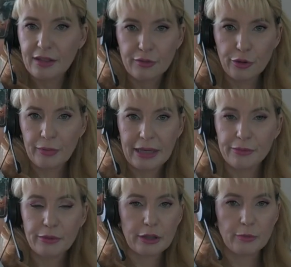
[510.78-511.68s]
New
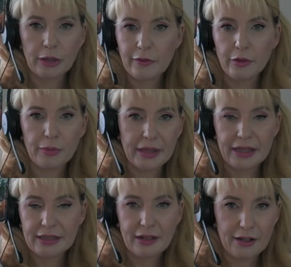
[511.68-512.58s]
people, whatever your
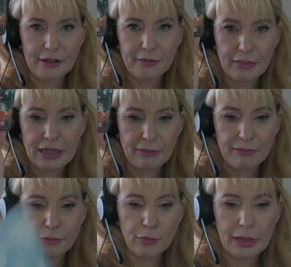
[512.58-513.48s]
plans are, meeting
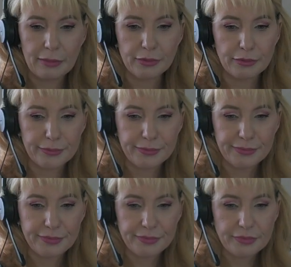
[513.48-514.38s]
new people
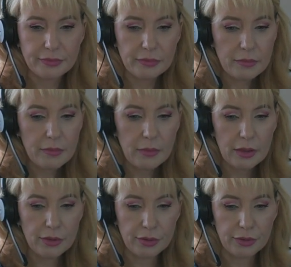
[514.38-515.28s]

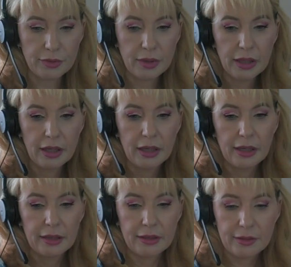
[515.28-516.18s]
too.
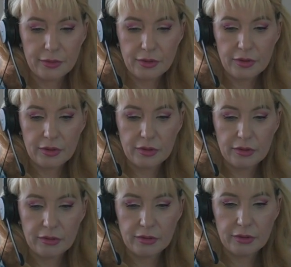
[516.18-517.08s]
There's also
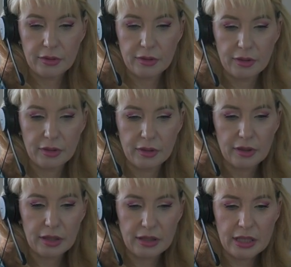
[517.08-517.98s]

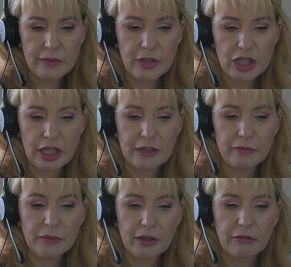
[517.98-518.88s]
a sense of
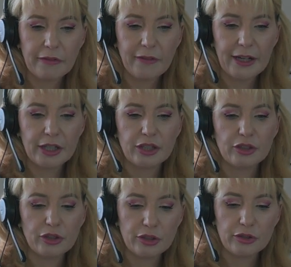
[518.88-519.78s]
achievement and
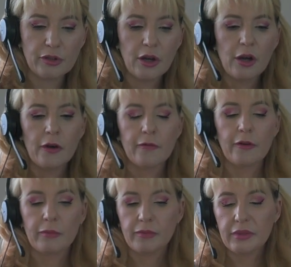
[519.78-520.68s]
reflection too
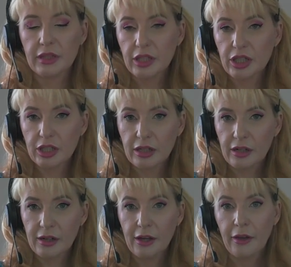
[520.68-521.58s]
from this
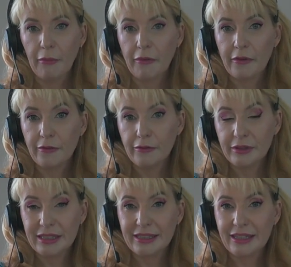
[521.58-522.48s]
year moving
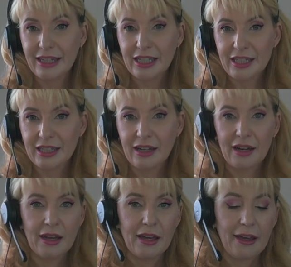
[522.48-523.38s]
forward into the next
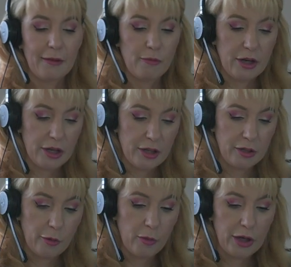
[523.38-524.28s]
year, and
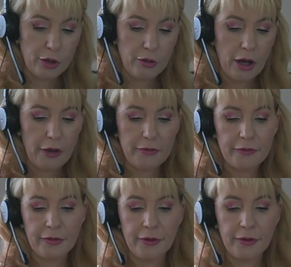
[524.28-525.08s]
where you have